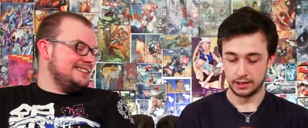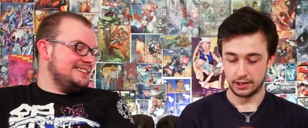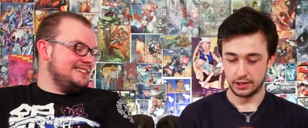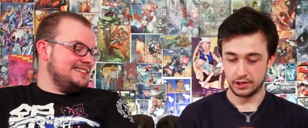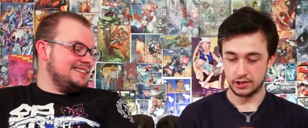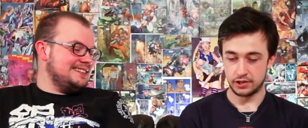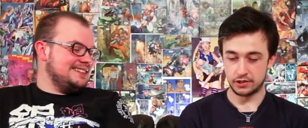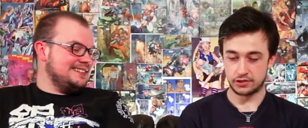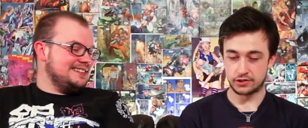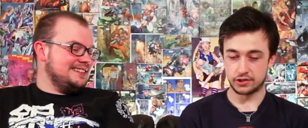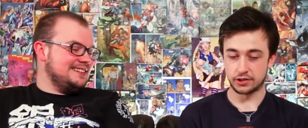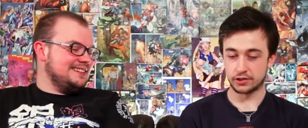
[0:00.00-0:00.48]
Speaker 1: you
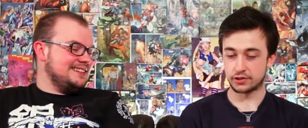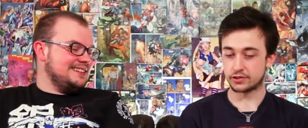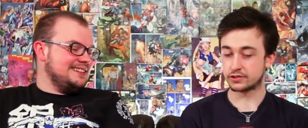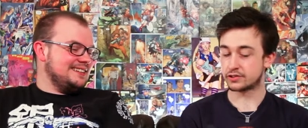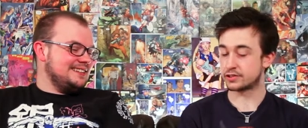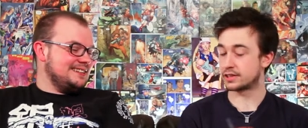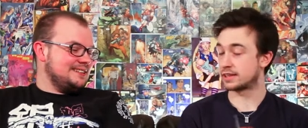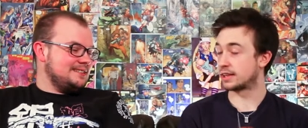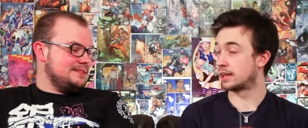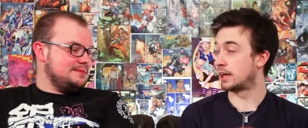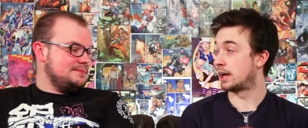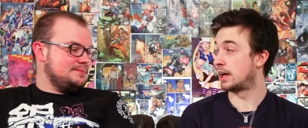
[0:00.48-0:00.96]
just
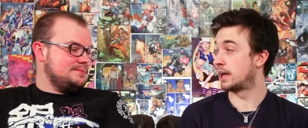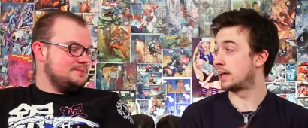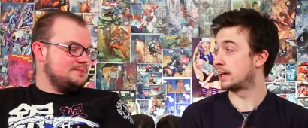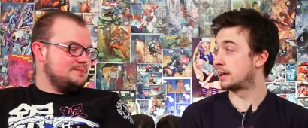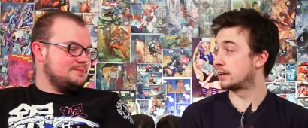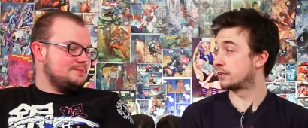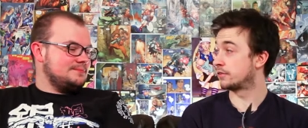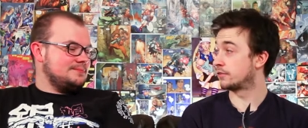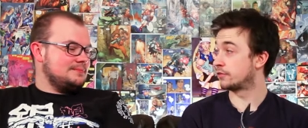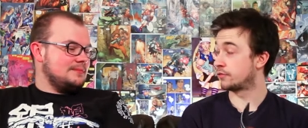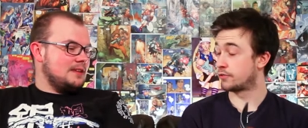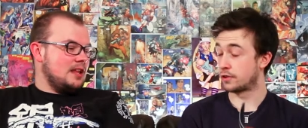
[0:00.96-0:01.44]
like
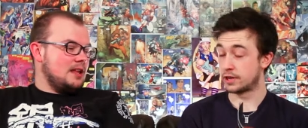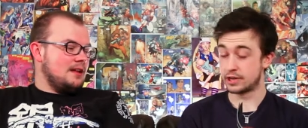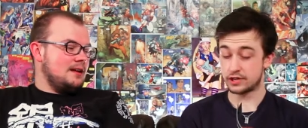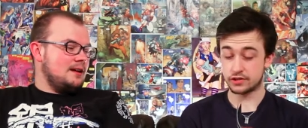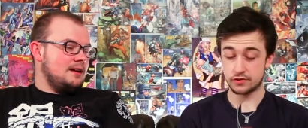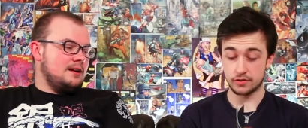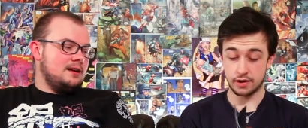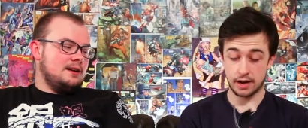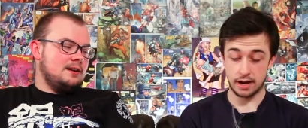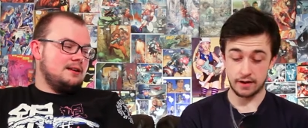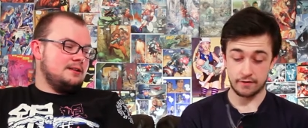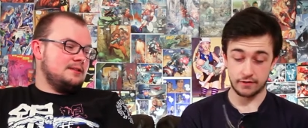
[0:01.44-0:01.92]
Frazer
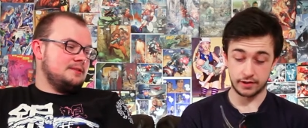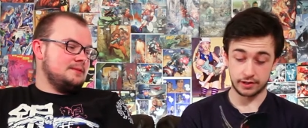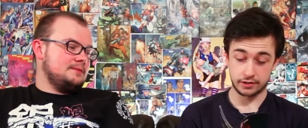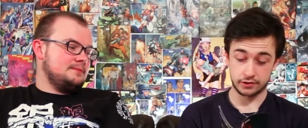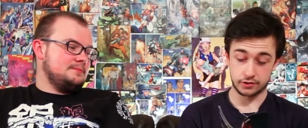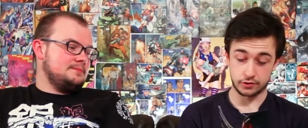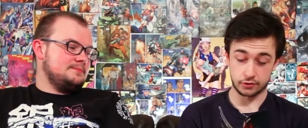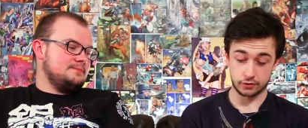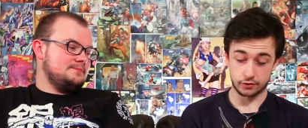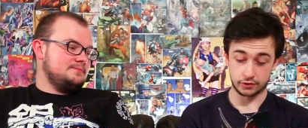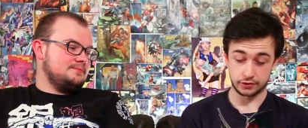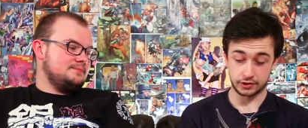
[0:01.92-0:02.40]
Irving
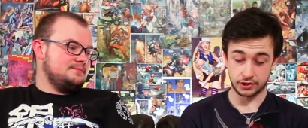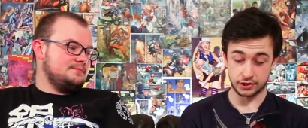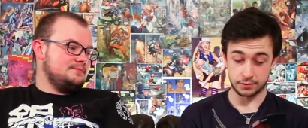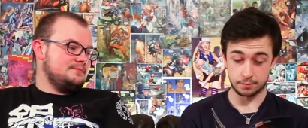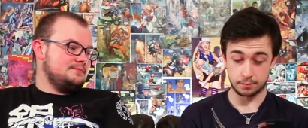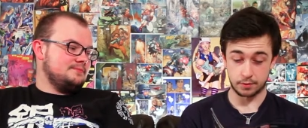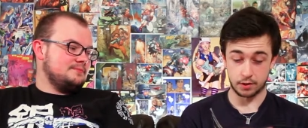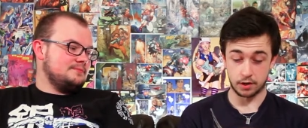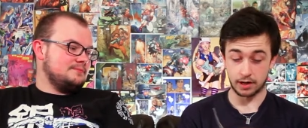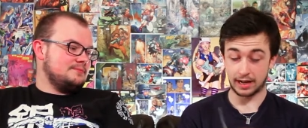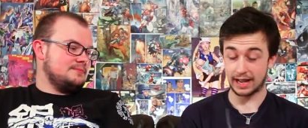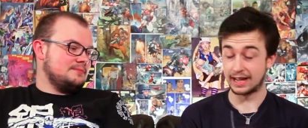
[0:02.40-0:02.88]
drawing this
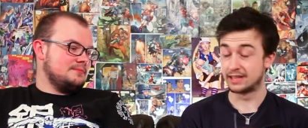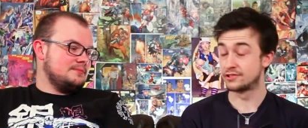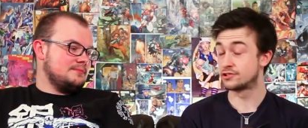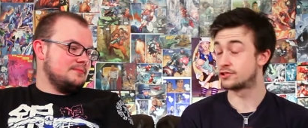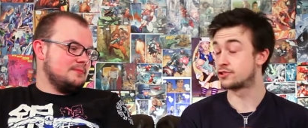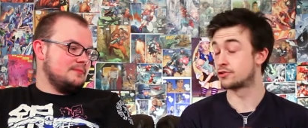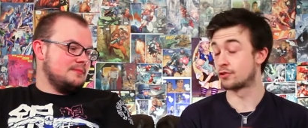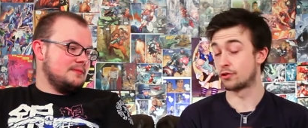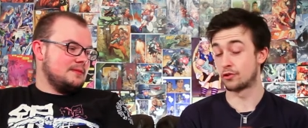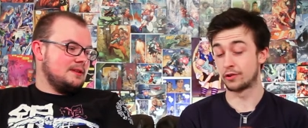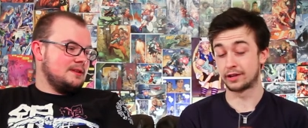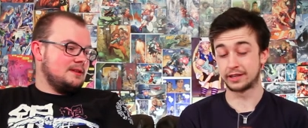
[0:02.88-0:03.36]
book and
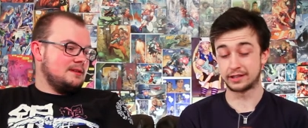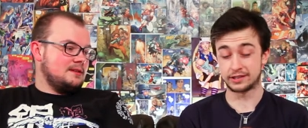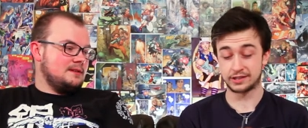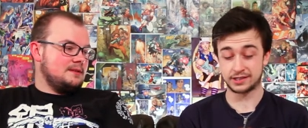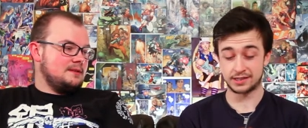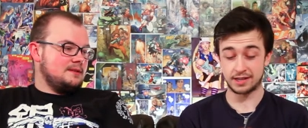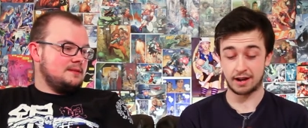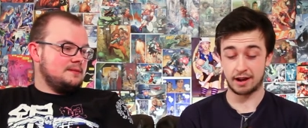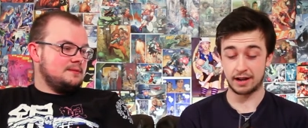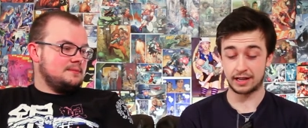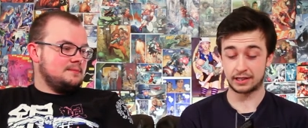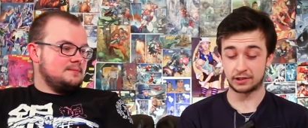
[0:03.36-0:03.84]
drawing
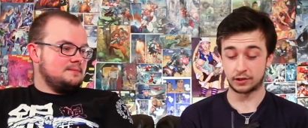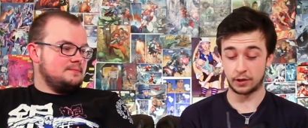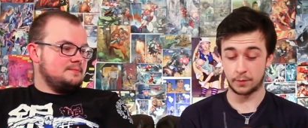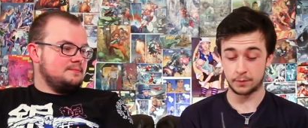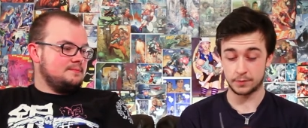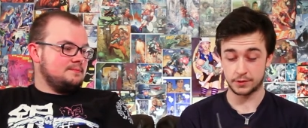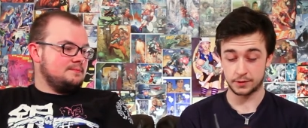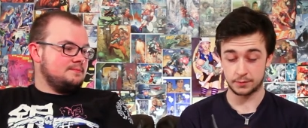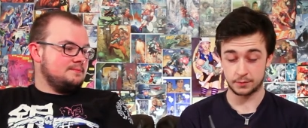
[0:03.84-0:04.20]
Cyclops